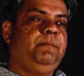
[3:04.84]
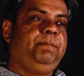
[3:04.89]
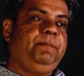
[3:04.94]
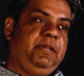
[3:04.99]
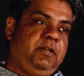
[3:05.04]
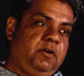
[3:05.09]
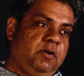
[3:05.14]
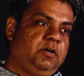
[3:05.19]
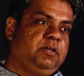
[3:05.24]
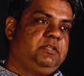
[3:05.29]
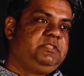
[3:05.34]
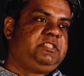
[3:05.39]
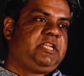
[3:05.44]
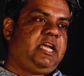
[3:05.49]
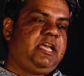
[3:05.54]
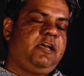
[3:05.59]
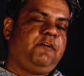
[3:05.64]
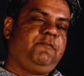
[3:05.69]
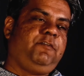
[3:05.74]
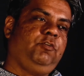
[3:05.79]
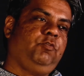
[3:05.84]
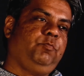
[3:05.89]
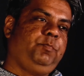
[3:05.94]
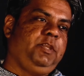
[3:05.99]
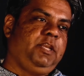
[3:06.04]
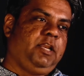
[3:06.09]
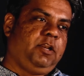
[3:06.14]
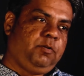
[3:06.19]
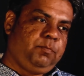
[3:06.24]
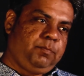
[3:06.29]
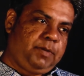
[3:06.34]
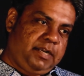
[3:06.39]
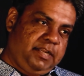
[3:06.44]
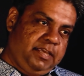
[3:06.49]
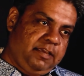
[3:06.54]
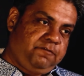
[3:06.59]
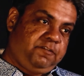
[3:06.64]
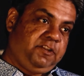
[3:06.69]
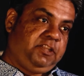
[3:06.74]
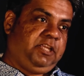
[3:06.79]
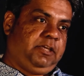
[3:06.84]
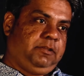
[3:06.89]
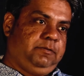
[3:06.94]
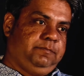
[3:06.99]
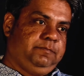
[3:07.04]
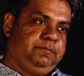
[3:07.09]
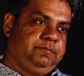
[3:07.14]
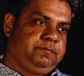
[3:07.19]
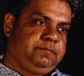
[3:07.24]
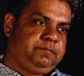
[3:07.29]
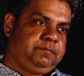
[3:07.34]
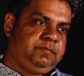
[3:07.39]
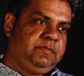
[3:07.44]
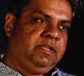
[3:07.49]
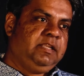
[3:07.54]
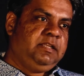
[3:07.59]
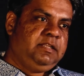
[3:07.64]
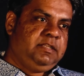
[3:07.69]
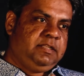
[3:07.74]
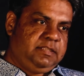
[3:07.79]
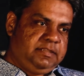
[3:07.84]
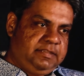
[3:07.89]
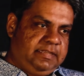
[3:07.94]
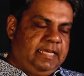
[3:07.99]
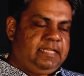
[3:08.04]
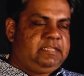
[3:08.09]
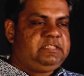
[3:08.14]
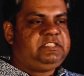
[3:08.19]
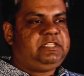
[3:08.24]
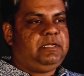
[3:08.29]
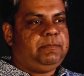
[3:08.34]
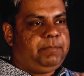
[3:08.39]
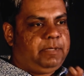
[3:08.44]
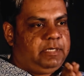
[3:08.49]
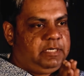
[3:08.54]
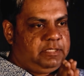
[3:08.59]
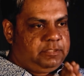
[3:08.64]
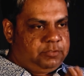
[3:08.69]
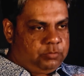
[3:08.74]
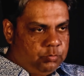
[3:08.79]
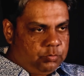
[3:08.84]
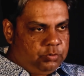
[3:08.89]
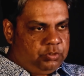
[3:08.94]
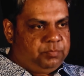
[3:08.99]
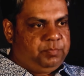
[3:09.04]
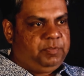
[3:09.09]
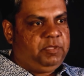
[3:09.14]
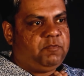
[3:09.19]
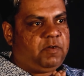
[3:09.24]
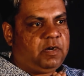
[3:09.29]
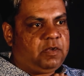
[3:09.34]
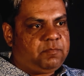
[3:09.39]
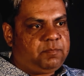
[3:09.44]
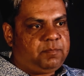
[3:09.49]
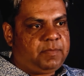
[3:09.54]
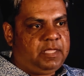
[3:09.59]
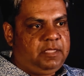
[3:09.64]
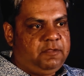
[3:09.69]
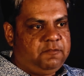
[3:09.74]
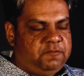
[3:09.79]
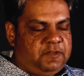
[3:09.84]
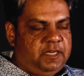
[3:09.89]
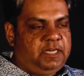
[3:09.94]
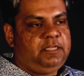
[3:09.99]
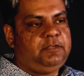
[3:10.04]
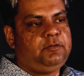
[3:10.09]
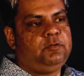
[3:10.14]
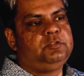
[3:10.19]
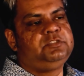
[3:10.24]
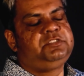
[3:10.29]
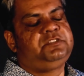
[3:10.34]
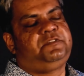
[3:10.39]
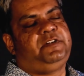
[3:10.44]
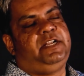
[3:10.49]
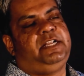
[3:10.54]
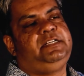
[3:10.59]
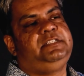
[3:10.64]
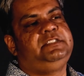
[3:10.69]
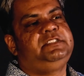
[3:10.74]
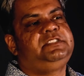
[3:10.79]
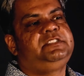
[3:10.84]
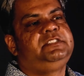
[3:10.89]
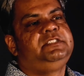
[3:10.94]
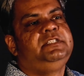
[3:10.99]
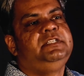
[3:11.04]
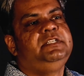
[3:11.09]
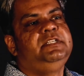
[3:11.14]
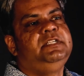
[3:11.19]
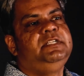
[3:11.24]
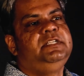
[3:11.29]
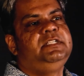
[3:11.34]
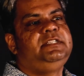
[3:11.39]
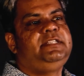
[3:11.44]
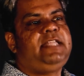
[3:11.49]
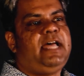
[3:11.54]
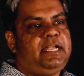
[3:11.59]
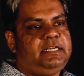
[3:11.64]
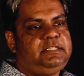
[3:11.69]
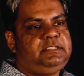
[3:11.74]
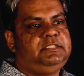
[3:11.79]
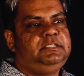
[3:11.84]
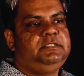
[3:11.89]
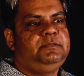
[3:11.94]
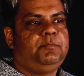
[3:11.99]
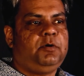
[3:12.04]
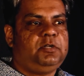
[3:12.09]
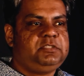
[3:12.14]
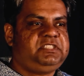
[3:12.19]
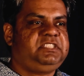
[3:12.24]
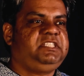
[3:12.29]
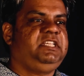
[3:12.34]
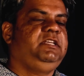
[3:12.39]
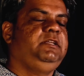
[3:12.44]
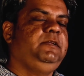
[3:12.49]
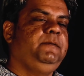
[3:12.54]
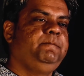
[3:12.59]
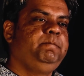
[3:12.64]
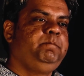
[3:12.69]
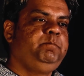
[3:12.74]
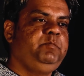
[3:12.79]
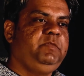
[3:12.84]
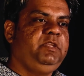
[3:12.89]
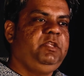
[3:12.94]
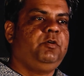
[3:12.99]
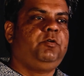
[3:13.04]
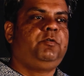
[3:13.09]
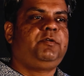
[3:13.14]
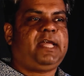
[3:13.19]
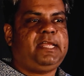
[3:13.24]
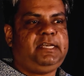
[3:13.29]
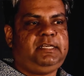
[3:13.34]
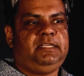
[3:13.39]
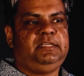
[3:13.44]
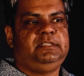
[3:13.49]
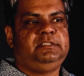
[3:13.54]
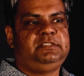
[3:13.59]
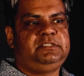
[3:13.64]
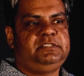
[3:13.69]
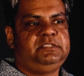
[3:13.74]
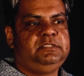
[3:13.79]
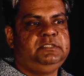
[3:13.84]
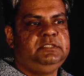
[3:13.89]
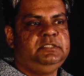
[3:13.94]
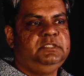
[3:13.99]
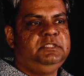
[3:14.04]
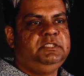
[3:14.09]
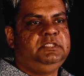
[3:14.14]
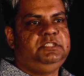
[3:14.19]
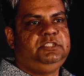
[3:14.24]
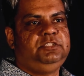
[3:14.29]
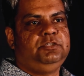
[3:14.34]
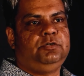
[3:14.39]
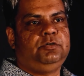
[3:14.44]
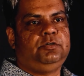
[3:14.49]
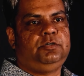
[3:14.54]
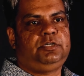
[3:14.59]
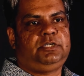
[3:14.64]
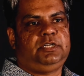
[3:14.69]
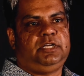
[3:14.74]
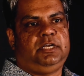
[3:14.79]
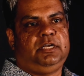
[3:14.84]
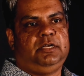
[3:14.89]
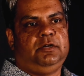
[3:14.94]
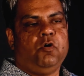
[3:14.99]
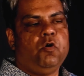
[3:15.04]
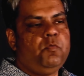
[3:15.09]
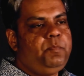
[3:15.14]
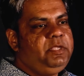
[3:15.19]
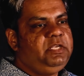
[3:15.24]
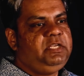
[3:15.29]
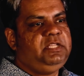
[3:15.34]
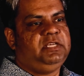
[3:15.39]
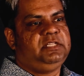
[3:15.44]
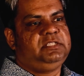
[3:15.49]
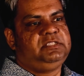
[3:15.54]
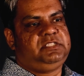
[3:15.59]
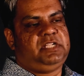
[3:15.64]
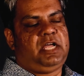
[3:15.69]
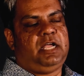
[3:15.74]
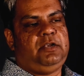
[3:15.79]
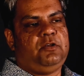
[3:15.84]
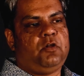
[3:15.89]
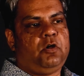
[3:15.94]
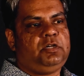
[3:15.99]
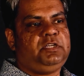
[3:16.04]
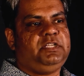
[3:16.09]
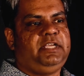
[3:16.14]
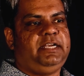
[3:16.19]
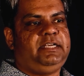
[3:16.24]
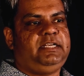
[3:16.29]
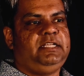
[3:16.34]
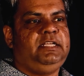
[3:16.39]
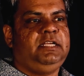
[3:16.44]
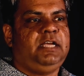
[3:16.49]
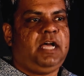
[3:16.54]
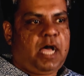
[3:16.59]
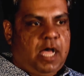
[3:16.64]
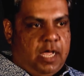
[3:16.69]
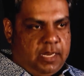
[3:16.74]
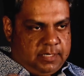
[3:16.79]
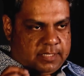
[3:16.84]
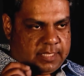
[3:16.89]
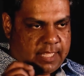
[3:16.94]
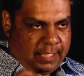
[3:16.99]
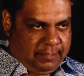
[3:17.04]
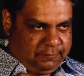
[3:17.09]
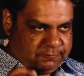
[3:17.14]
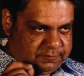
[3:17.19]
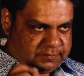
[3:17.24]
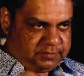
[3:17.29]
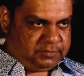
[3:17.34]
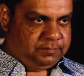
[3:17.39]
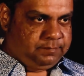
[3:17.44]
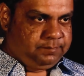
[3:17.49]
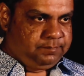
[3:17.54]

because I have an opinion on bloody everything. Then somebody told me, one of my very close friends, that, boss, see, your writings, your opinions are not getting archived.